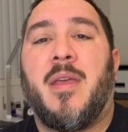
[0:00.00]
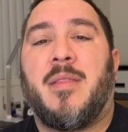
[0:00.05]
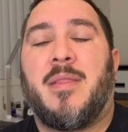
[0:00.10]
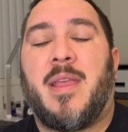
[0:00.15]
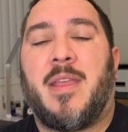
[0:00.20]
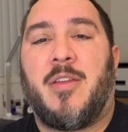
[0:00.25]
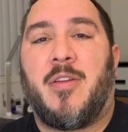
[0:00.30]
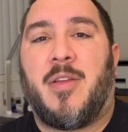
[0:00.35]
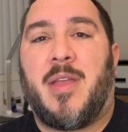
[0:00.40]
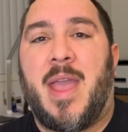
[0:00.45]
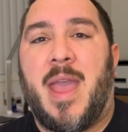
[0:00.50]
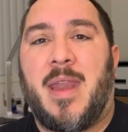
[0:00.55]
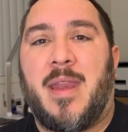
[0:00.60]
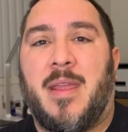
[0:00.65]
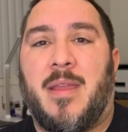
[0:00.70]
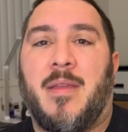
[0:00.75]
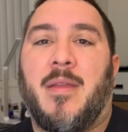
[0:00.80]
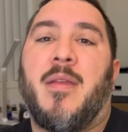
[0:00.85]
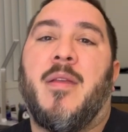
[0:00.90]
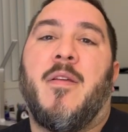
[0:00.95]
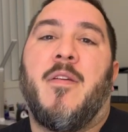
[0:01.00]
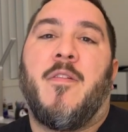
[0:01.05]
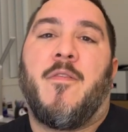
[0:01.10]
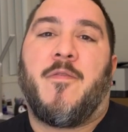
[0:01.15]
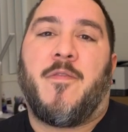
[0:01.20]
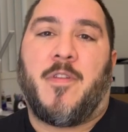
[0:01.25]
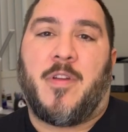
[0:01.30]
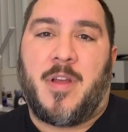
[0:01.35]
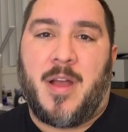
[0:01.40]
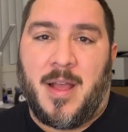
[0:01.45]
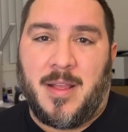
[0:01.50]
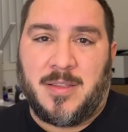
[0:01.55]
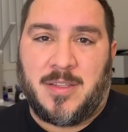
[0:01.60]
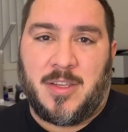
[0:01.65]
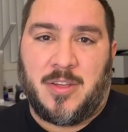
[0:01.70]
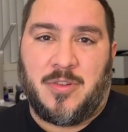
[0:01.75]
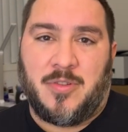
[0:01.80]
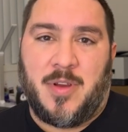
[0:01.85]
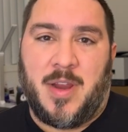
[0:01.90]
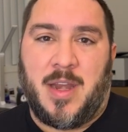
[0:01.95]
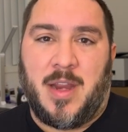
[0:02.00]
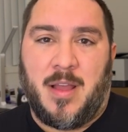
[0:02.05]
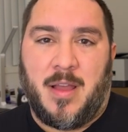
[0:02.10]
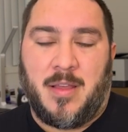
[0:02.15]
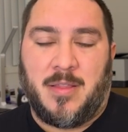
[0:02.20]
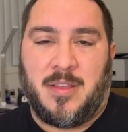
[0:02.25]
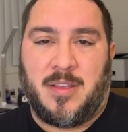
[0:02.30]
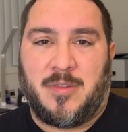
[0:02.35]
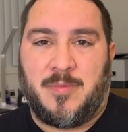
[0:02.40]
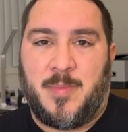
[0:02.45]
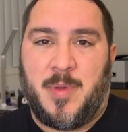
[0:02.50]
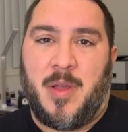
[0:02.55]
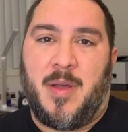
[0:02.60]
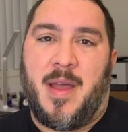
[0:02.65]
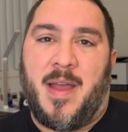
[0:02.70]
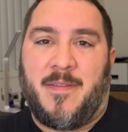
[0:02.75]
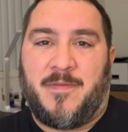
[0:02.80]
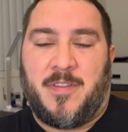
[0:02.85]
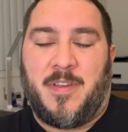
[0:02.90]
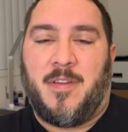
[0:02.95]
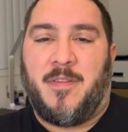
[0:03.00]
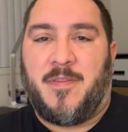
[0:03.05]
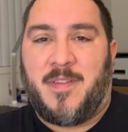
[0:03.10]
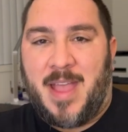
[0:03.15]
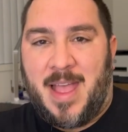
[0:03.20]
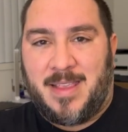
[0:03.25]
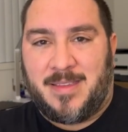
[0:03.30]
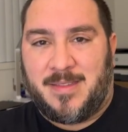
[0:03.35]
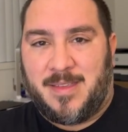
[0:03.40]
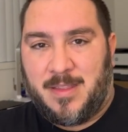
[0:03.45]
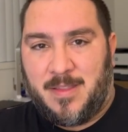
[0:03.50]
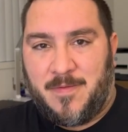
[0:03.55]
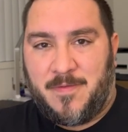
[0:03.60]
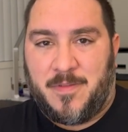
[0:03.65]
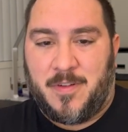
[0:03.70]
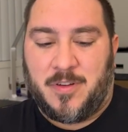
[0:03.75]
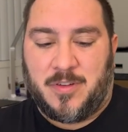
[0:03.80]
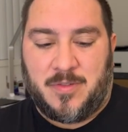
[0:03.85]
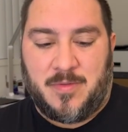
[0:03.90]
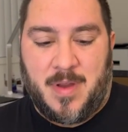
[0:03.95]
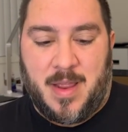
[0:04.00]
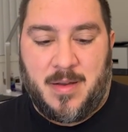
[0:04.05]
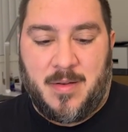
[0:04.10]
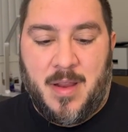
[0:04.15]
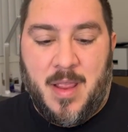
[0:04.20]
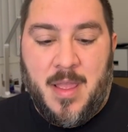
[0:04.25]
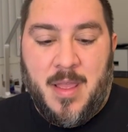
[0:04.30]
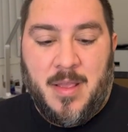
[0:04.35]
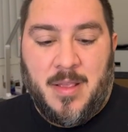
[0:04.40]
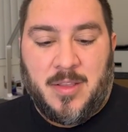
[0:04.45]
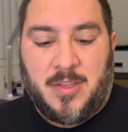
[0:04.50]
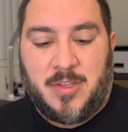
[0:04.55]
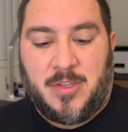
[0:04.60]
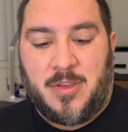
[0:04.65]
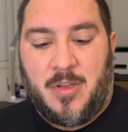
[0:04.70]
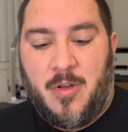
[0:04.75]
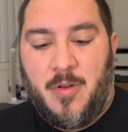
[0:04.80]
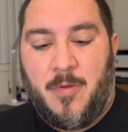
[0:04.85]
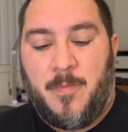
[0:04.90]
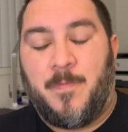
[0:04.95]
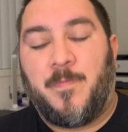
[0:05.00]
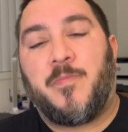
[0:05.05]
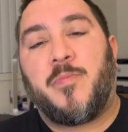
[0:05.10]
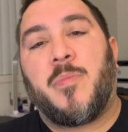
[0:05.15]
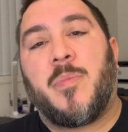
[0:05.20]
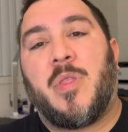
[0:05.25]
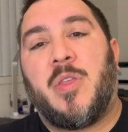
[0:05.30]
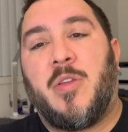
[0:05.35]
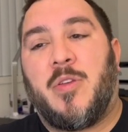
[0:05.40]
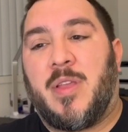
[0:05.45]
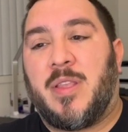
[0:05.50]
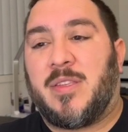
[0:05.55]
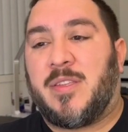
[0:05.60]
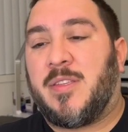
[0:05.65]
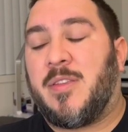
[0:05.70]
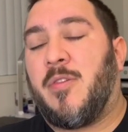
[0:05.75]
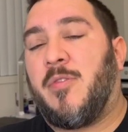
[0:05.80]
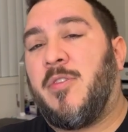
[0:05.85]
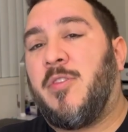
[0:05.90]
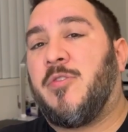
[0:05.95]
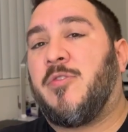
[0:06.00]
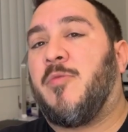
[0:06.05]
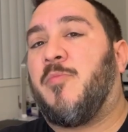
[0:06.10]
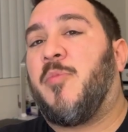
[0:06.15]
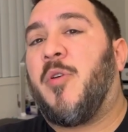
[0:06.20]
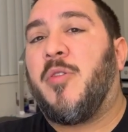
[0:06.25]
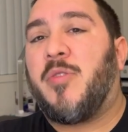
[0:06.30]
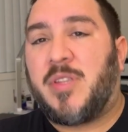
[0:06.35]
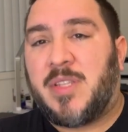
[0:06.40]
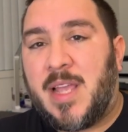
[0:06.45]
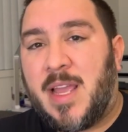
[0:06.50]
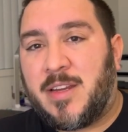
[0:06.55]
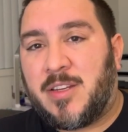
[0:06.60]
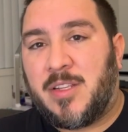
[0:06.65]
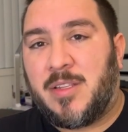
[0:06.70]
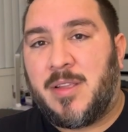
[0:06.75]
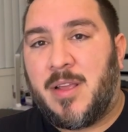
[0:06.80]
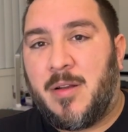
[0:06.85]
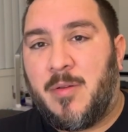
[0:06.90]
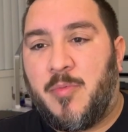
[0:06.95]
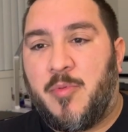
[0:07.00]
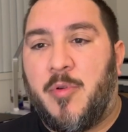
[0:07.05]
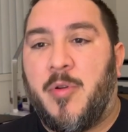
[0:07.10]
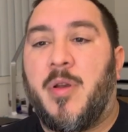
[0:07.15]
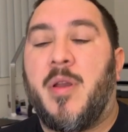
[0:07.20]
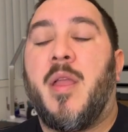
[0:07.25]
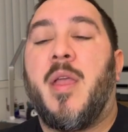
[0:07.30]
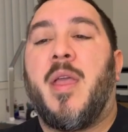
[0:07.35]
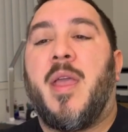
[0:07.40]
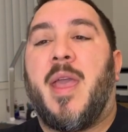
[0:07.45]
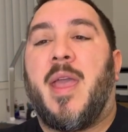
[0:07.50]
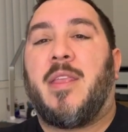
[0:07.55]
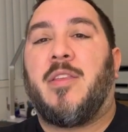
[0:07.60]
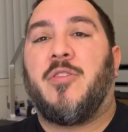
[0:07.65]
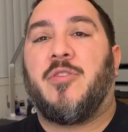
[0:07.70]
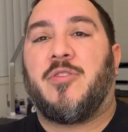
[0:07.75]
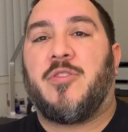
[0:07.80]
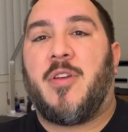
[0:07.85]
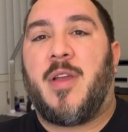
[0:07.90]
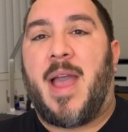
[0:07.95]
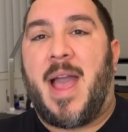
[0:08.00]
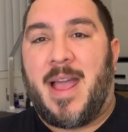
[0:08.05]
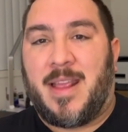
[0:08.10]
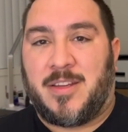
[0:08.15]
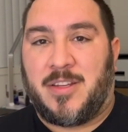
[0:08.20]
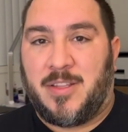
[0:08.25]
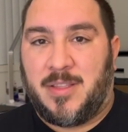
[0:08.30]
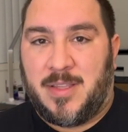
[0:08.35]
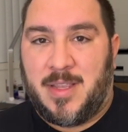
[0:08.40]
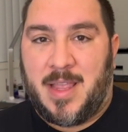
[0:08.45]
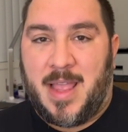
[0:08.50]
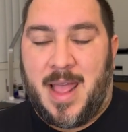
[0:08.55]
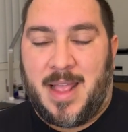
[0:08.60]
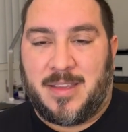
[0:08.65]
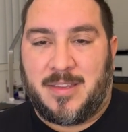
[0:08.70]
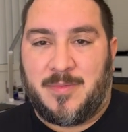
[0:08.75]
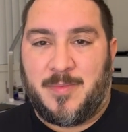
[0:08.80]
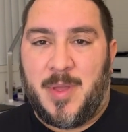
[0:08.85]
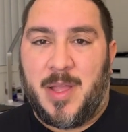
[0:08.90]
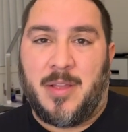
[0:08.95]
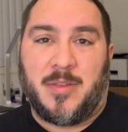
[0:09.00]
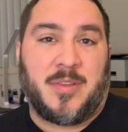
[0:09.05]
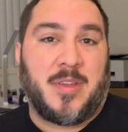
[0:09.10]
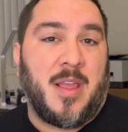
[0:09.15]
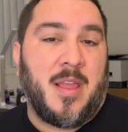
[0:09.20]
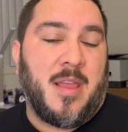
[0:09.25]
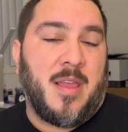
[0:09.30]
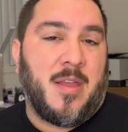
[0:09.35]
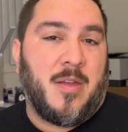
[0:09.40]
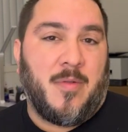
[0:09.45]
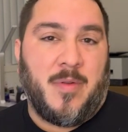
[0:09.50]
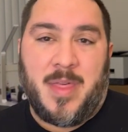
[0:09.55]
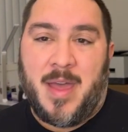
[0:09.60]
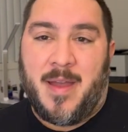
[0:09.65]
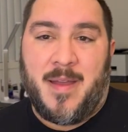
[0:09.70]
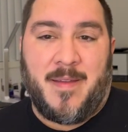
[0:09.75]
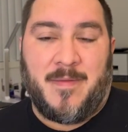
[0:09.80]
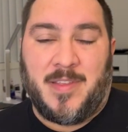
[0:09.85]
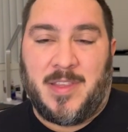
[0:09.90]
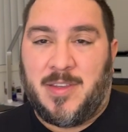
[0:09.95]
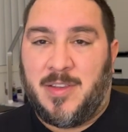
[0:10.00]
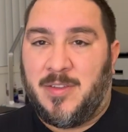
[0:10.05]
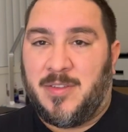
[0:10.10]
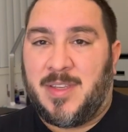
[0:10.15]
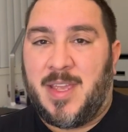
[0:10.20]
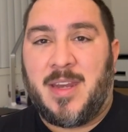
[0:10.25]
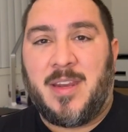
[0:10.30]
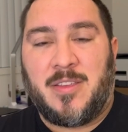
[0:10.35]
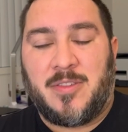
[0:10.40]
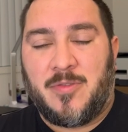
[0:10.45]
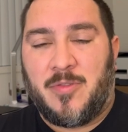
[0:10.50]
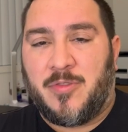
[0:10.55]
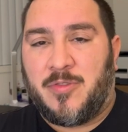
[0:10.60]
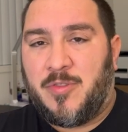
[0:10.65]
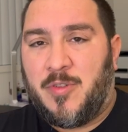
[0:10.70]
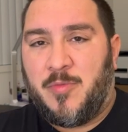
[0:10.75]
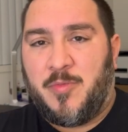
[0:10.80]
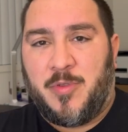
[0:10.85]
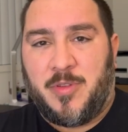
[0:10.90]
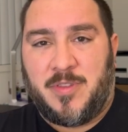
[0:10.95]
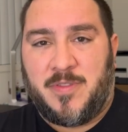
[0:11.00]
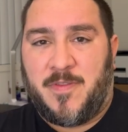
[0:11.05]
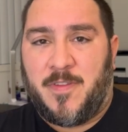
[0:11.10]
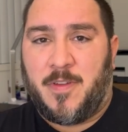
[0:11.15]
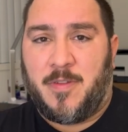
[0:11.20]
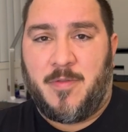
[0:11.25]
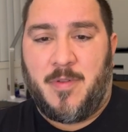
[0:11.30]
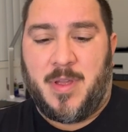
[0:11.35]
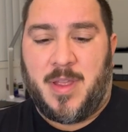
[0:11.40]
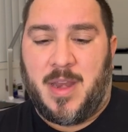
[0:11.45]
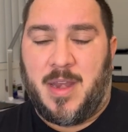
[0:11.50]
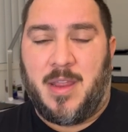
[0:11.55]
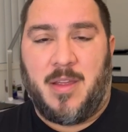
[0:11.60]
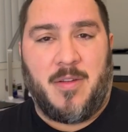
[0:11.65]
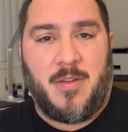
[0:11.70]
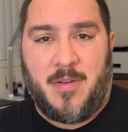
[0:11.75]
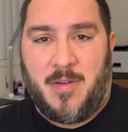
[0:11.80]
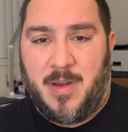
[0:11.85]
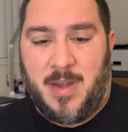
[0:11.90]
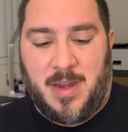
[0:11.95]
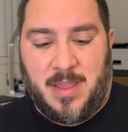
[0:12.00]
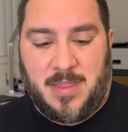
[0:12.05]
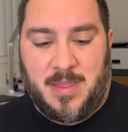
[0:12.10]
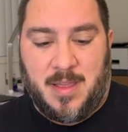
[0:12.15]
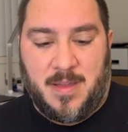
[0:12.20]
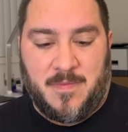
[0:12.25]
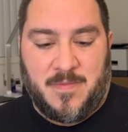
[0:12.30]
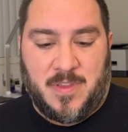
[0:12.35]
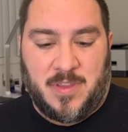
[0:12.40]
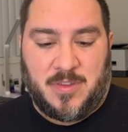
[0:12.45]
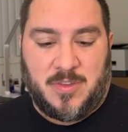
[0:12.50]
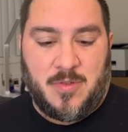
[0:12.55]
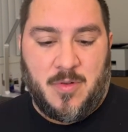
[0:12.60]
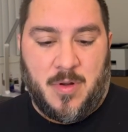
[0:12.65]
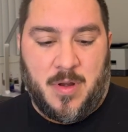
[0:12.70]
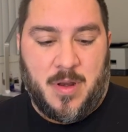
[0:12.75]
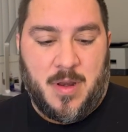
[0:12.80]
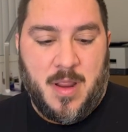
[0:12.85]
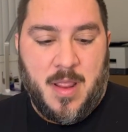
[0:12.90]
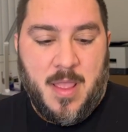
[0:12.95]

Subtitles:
that you're getting for concentrating on the spell after you've casted the first round. So you can still use a bonus action teleport and use your action to cast spells without having to use any sorcery points for quickening or anything of the sort.